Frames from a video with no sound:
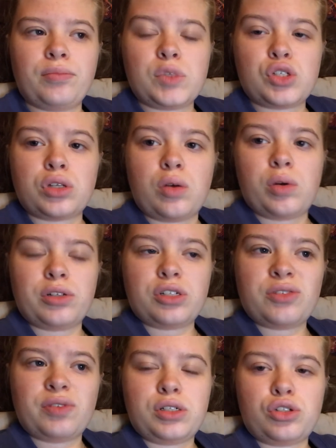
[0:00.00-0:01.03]
So, I
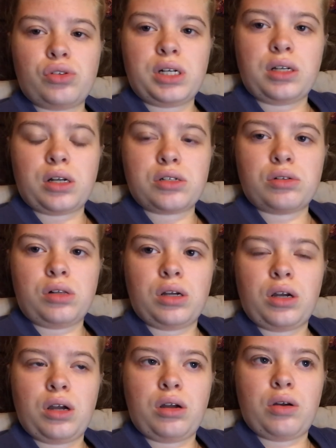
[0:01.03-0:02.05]
just finished reading not too
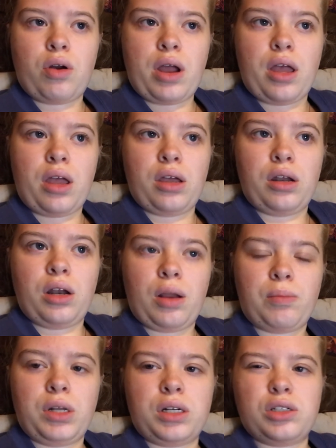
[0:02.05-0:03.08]
long ago, and
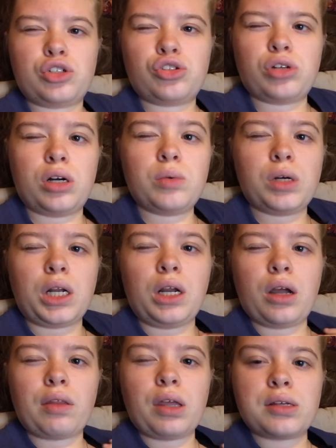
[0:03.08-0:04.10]
I'm gonna start
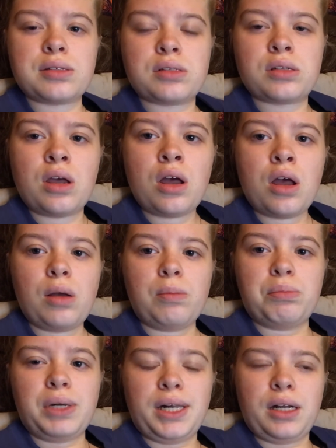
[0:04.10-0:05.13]
working on this.
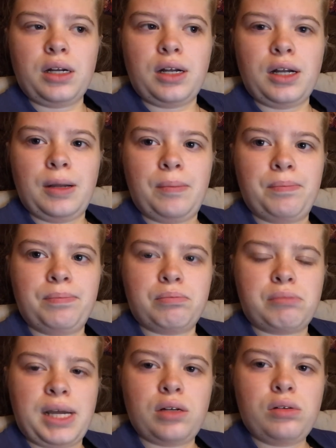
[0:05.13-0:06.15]
But,
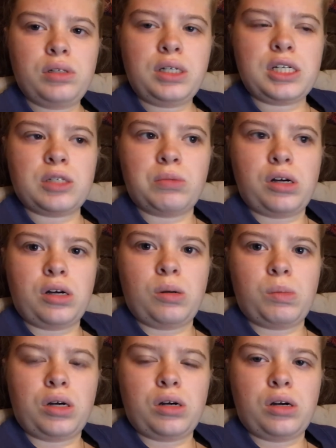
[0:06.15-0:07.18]
Michael and his
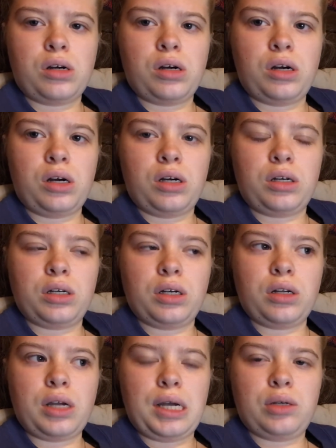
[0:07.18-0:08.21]
mom are
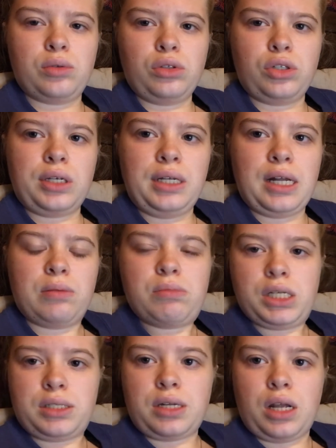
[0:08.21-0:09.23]
out looking at a
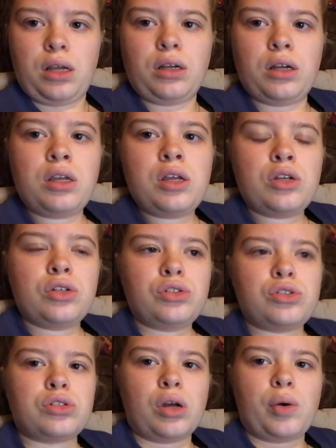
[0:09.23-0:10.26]
Mustang.
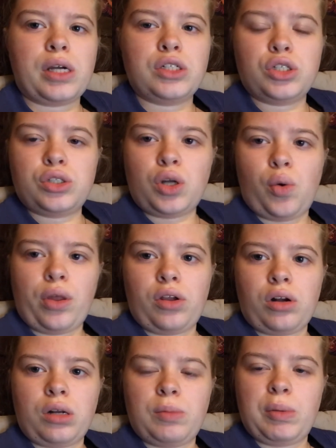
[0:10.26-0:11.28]
So I don't know when they're
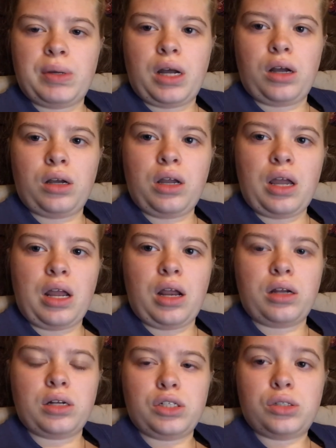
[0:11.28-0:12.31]
going to be back,
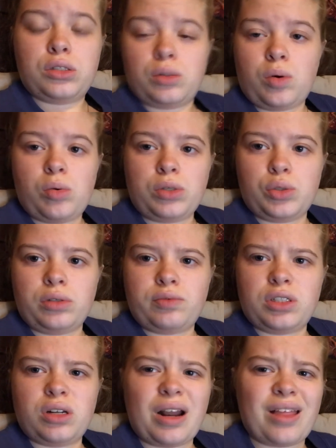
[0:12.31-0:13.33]
and I don't know what we're doing
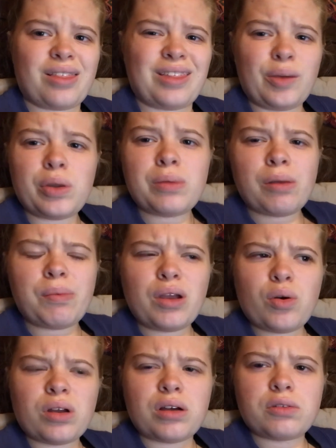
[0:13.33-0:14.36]
for dinner. I think we might be
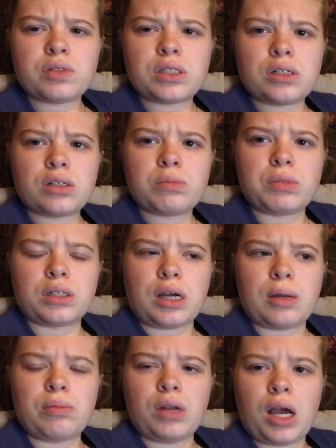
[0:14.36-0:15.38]
going out for dinner, but
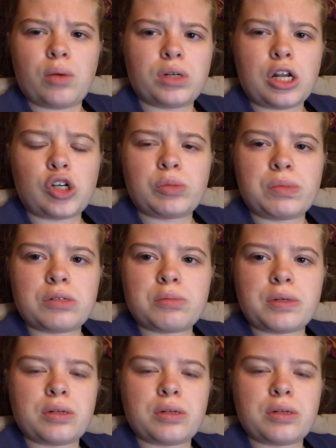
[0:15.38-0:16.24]
I'm not 100%.